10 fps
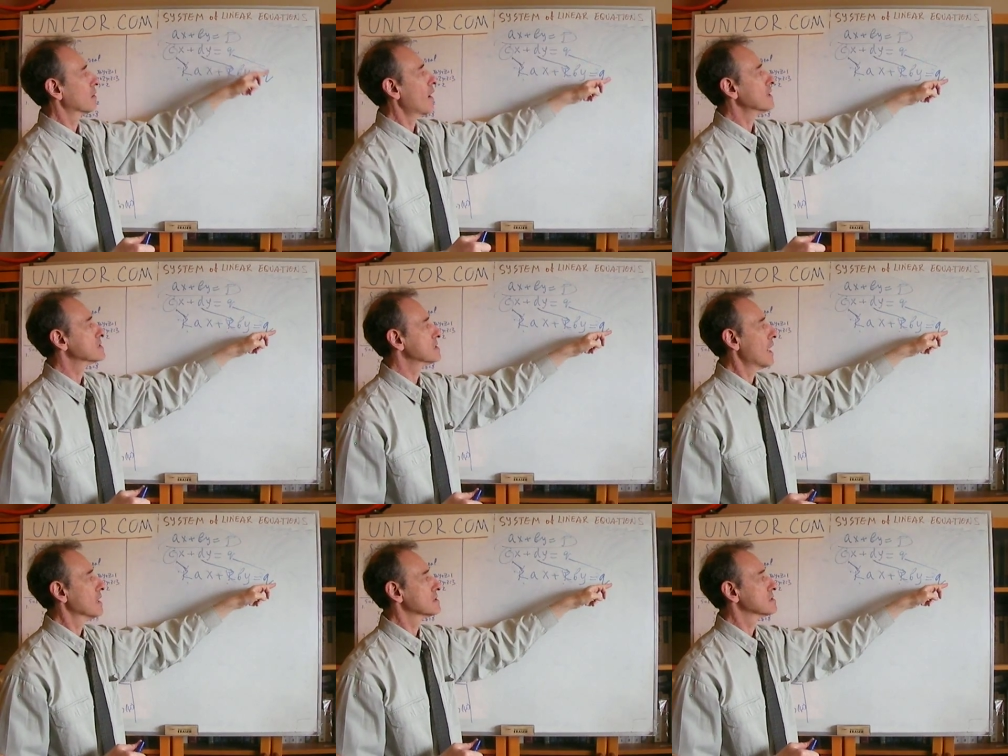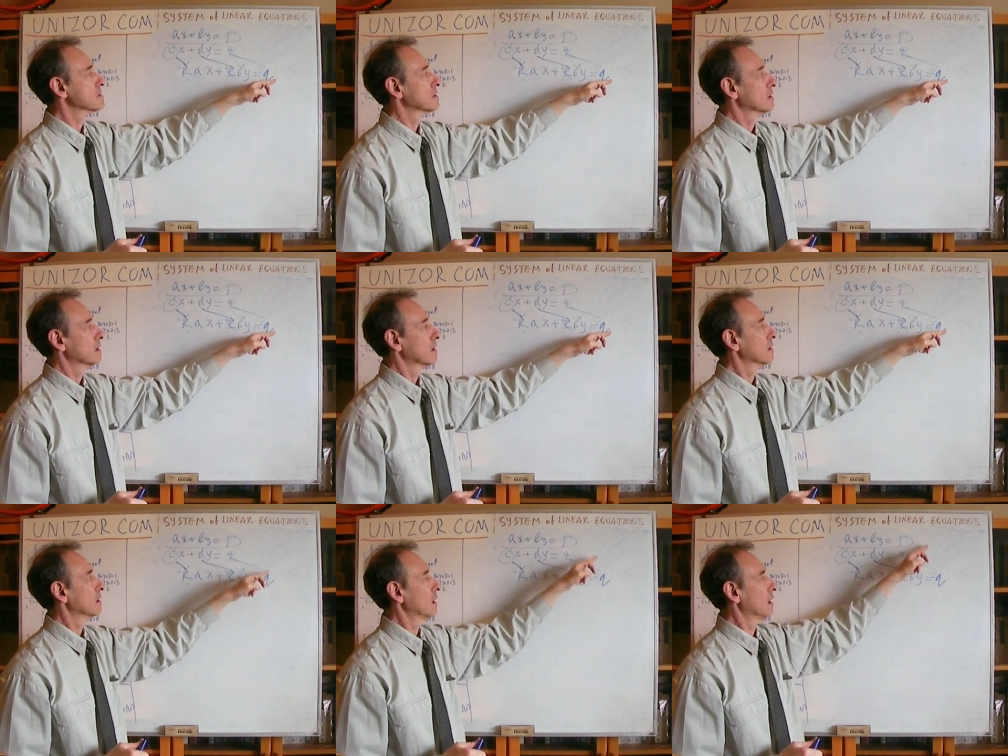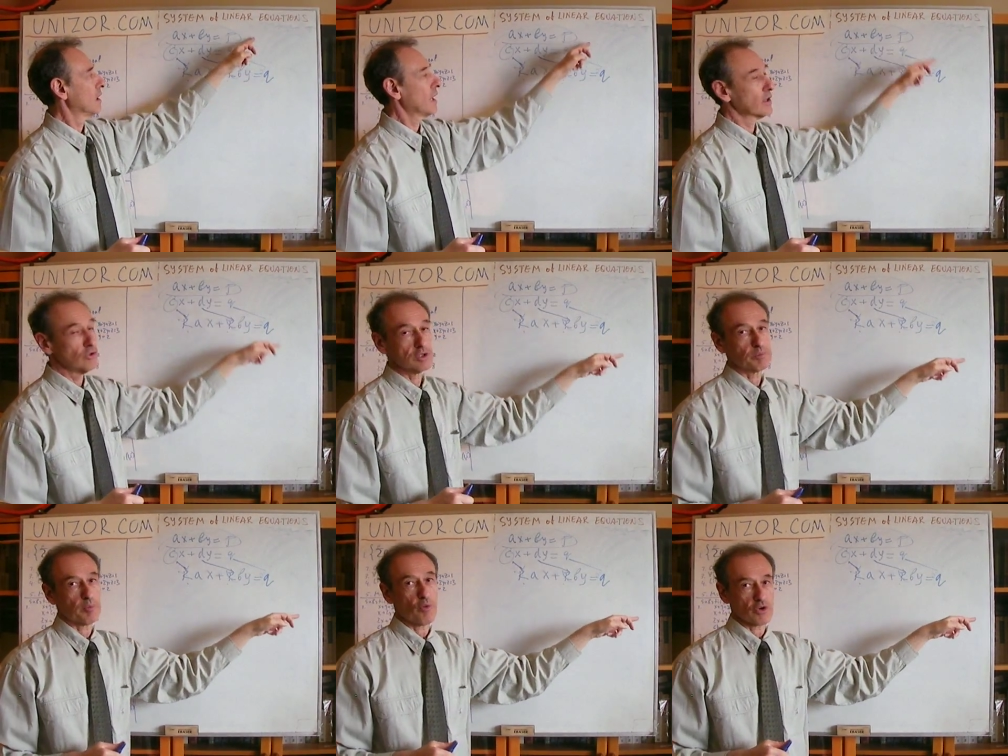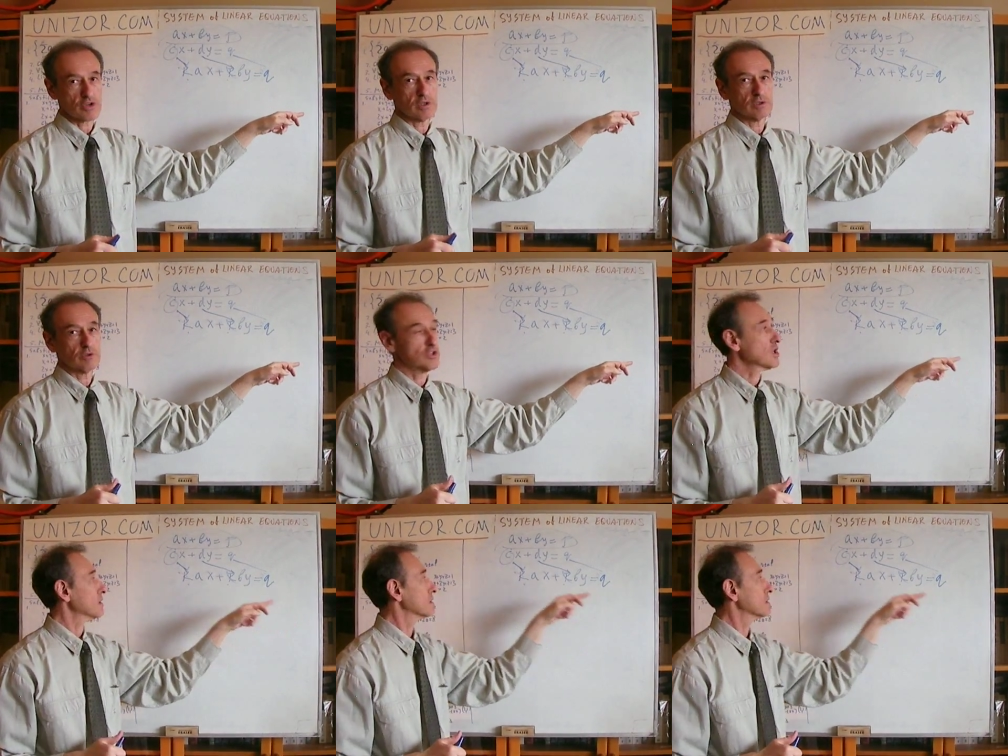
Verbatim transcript: right sides uh, are not proportional to each other.